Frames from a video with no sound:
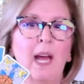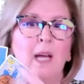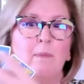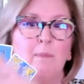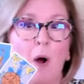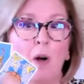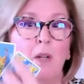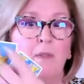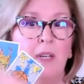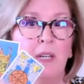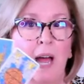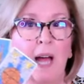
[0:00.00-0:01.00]
And part of
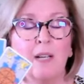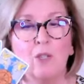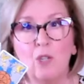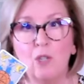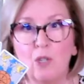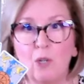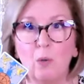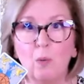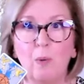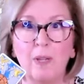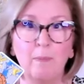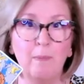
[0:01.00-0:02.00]
it has to do
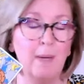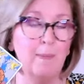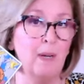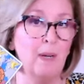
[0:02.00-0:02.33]
with maybe